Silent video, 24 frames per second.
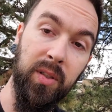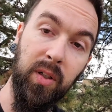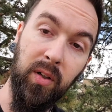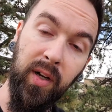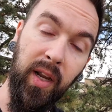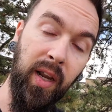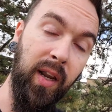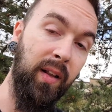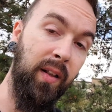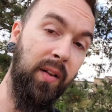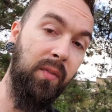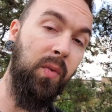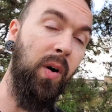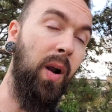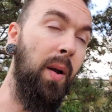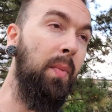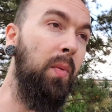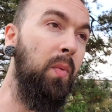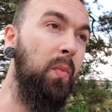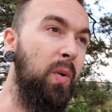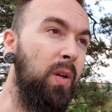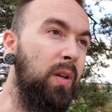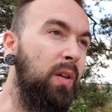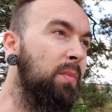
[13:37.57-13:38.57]
okay,
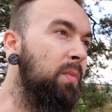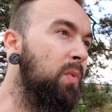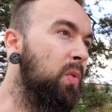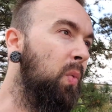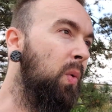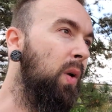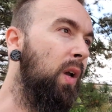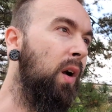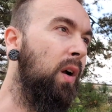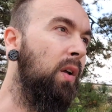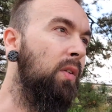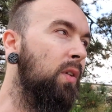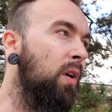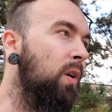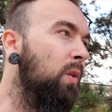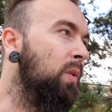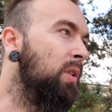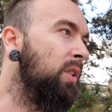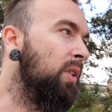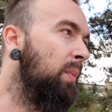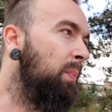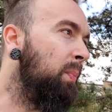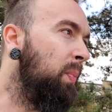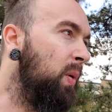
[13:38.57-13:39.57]
Robin Williams, we all know,
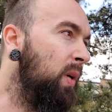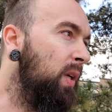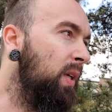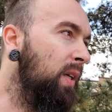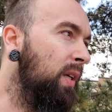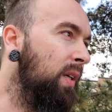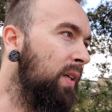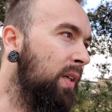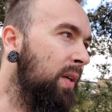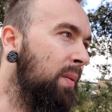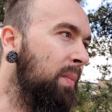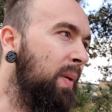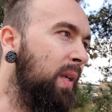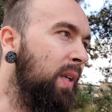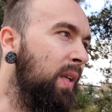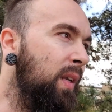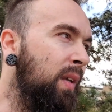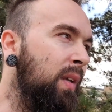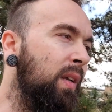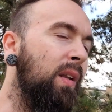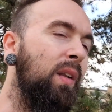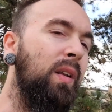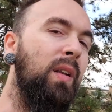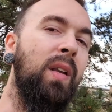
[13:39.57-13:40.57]
was a brilliant
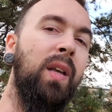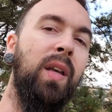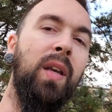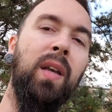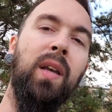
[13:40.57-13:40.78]
comedian